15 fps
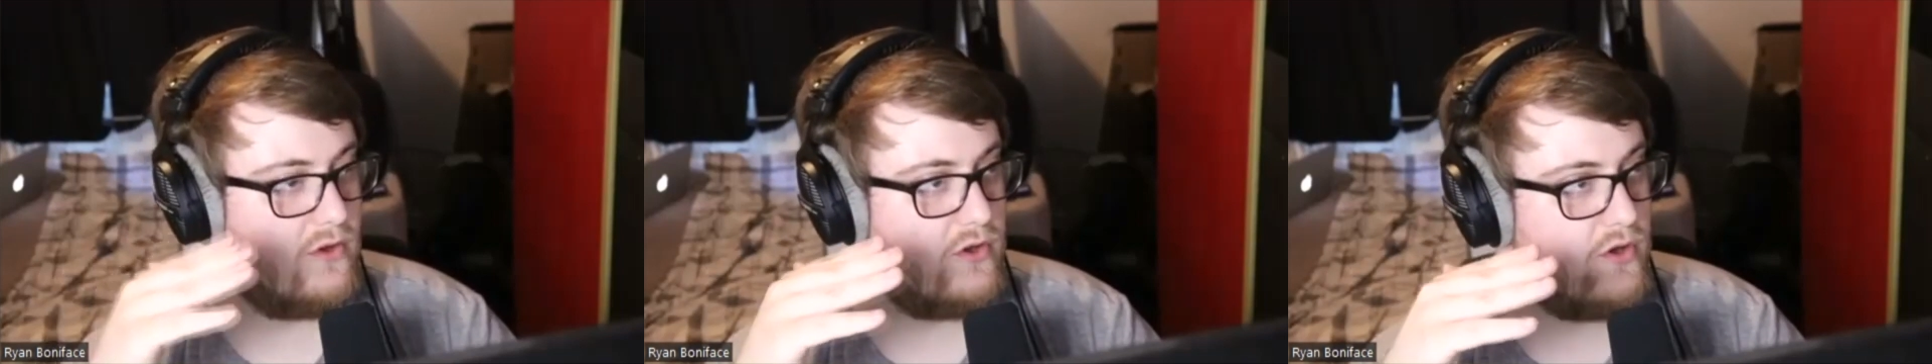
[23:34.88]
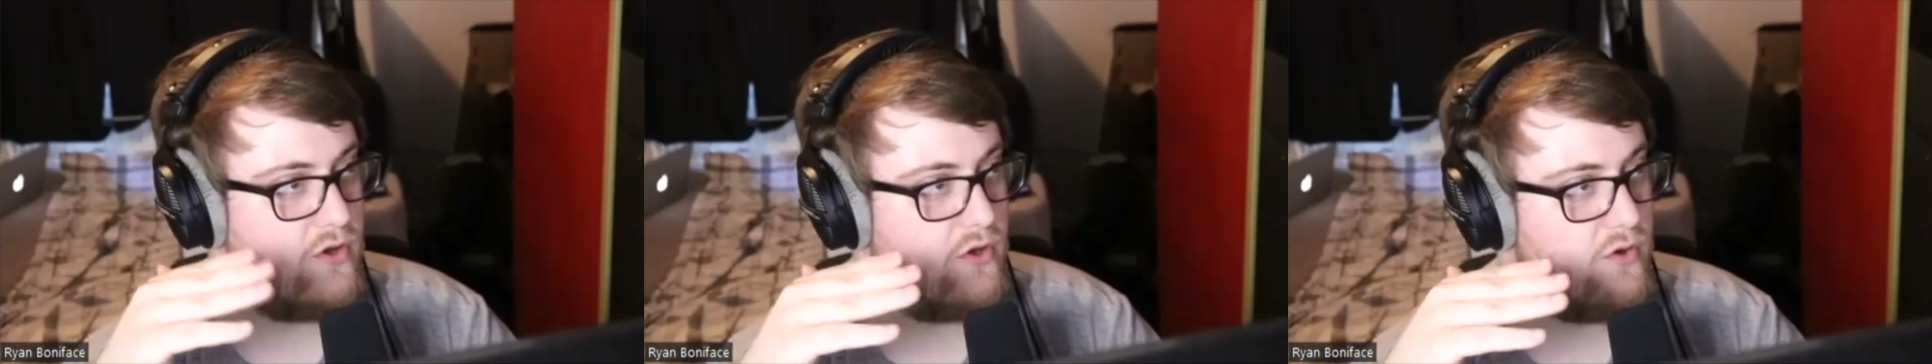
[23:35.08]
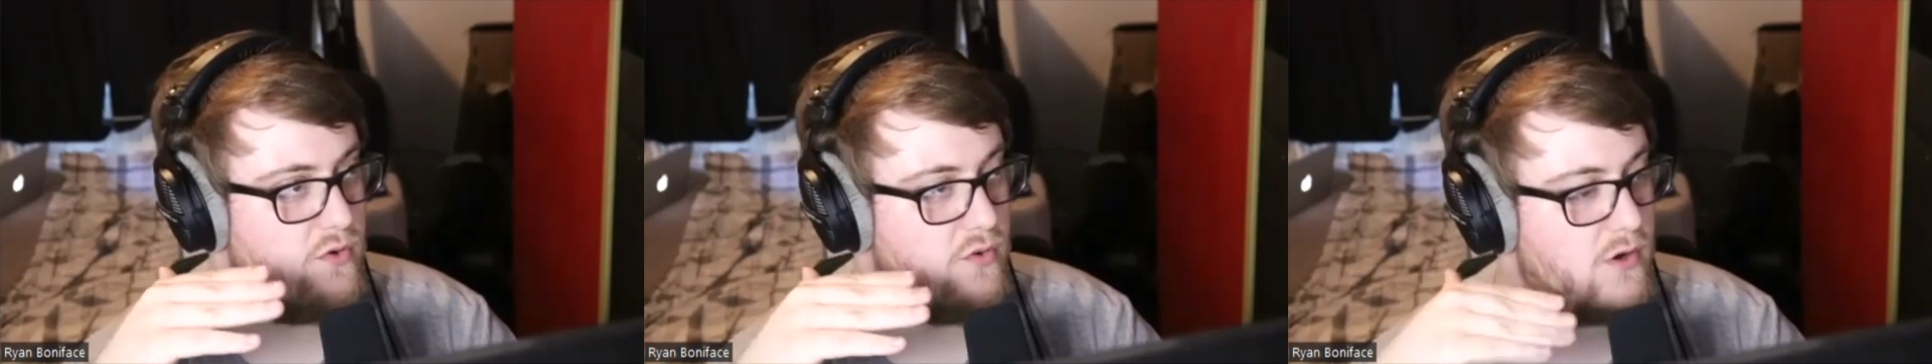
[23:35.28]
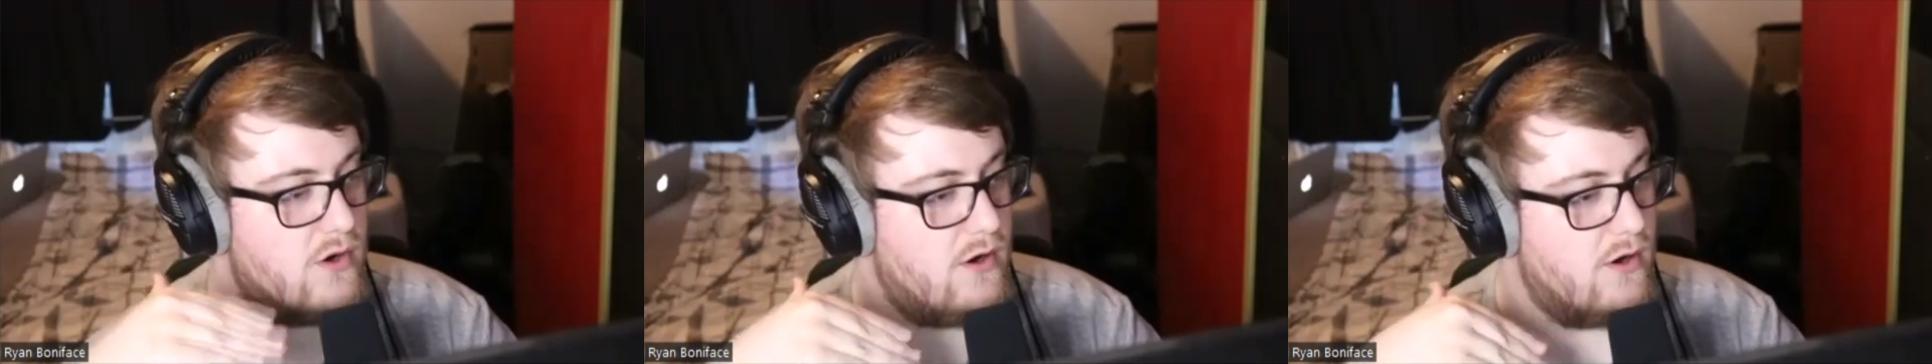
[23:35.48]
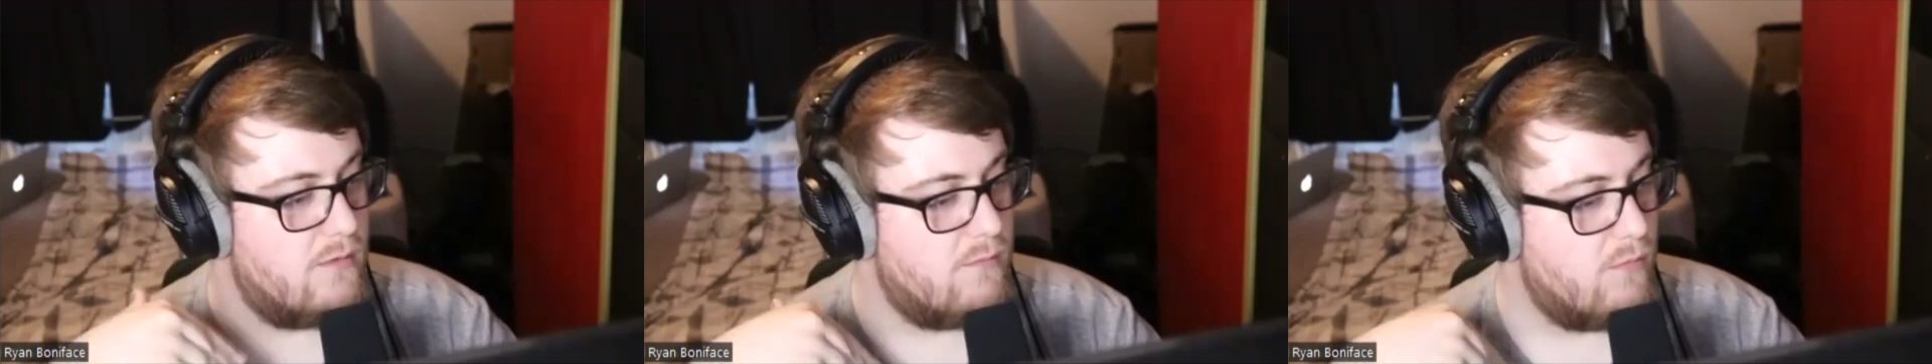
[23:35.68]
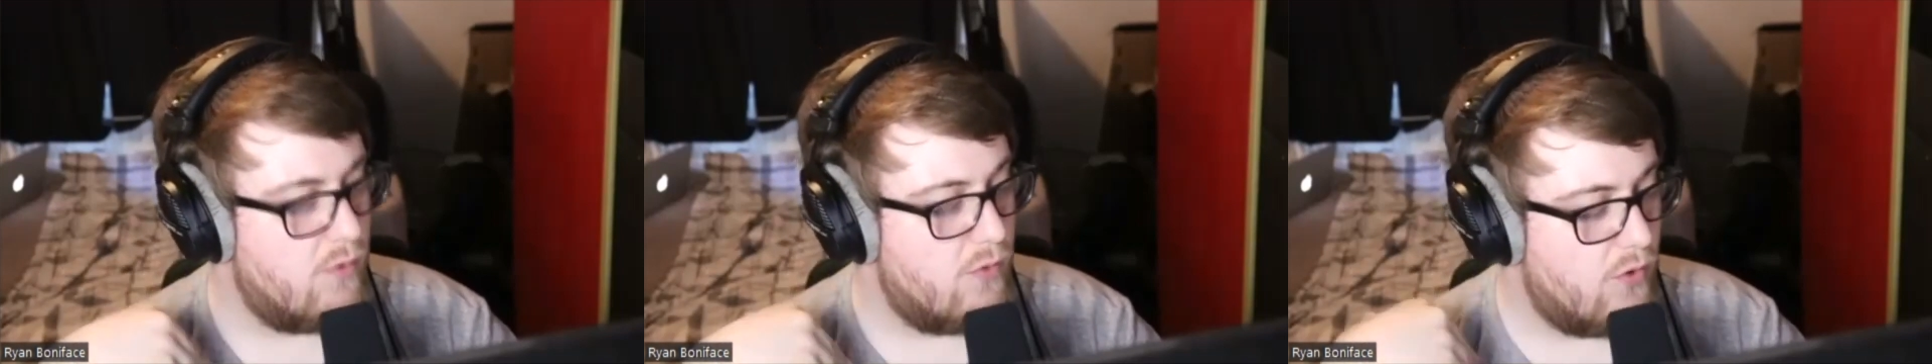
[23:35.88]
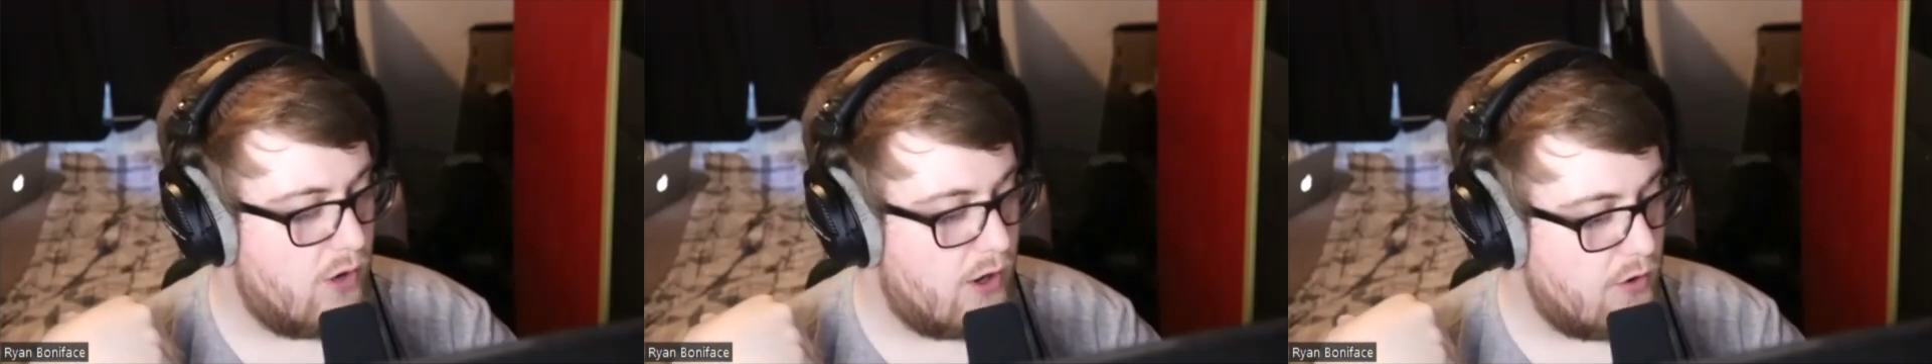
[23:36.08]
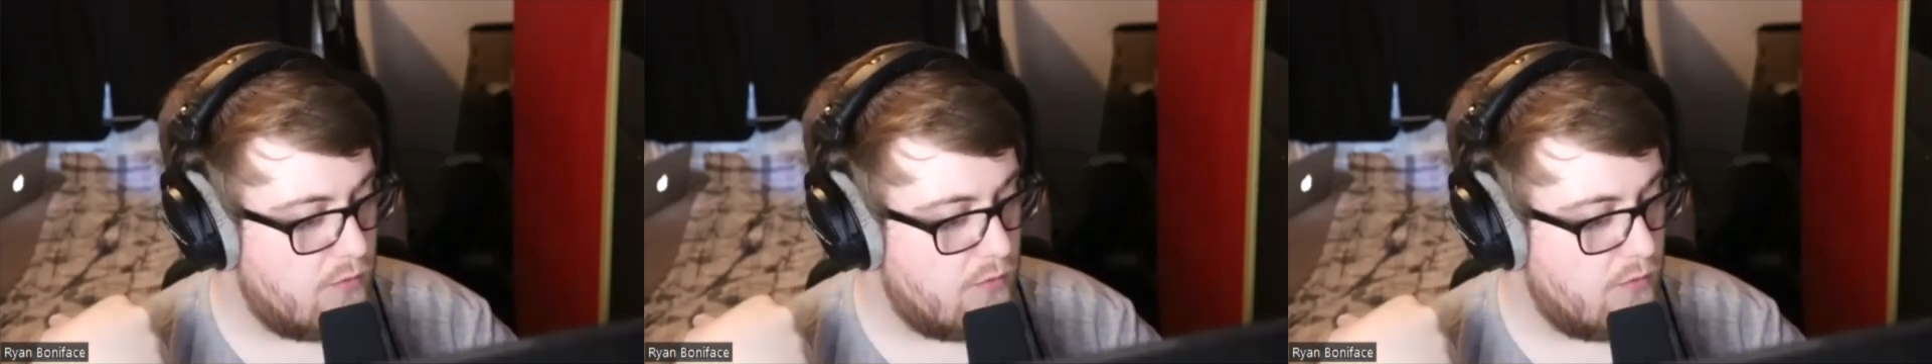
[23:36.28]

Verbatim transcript: you are more